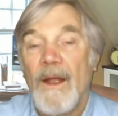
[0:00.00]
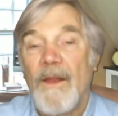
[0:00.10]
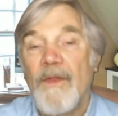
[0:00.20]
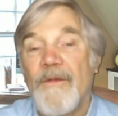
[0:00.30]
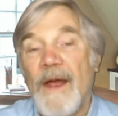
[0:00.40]

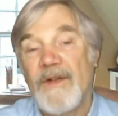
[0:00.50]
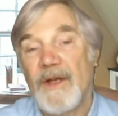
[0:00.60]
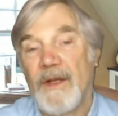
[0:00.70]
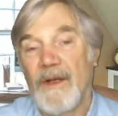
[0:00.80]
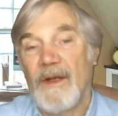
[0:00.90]
The
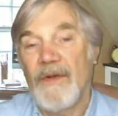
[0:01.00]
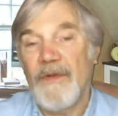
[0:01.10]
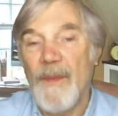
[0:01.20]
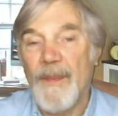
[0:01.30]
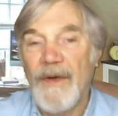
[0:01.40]
Vatican is
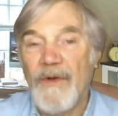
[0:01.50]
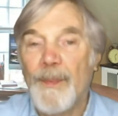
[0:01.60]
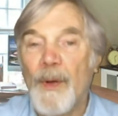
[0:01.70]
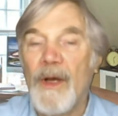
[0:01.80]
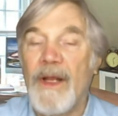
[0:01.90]
hoping to
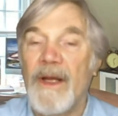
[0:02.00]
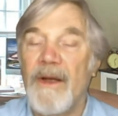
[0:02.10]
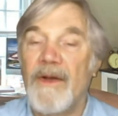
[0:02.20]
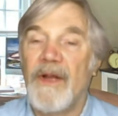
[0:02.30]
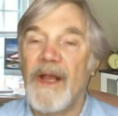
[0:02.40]
pull
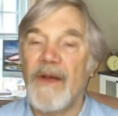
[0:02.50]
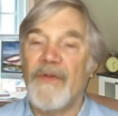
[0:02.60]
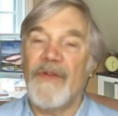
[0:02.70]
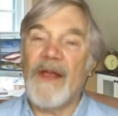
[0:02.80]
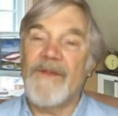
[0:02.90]
in
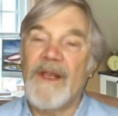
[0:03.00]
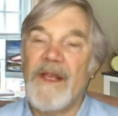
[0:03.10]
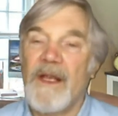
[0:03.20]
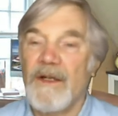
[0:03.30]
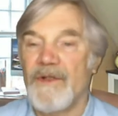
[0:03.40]
tech-savvy
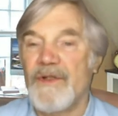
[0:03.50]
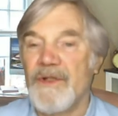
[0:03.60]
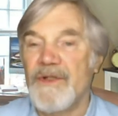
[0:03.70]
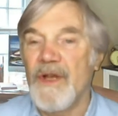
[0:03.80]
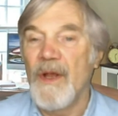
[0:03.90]

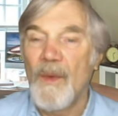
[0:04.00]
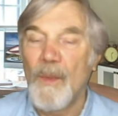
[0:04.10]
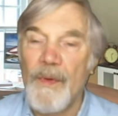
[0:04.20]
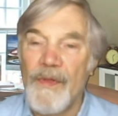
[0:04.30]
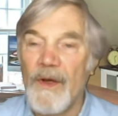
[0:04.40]
youngsters
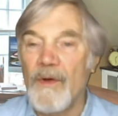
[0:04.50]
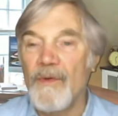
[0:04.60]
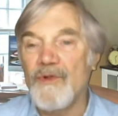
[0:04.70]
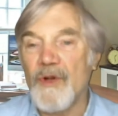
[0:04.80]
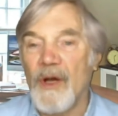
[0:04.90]
with the
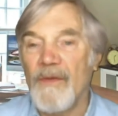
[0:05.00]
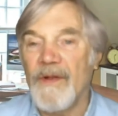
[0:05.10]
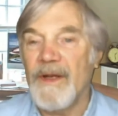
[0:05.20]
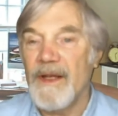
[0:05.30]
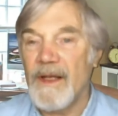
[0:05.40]
launch of
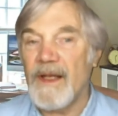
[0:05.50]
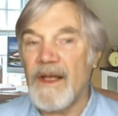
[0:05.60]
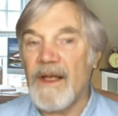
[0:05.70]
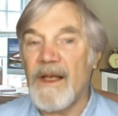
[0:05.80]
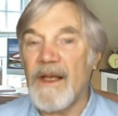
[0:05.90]
an
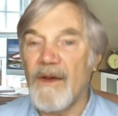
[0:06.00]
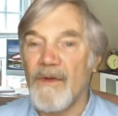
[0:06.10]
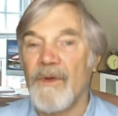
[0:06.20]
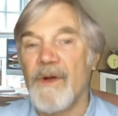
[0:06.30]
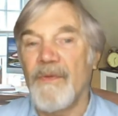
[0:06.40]

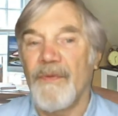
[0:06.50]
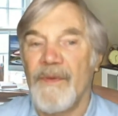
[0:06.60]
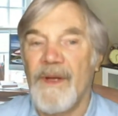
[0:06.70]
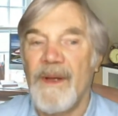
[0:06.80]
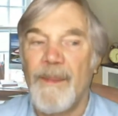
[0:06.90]

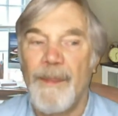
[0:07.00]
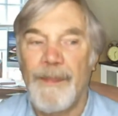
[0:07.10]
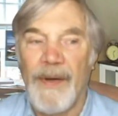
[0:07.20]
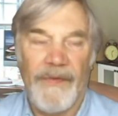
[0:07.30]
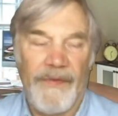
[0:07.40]
e-rosary
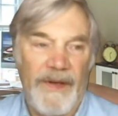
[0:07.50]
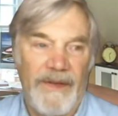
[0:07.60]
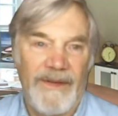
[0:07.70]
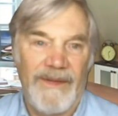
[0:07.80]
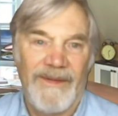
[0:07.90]
bracelet.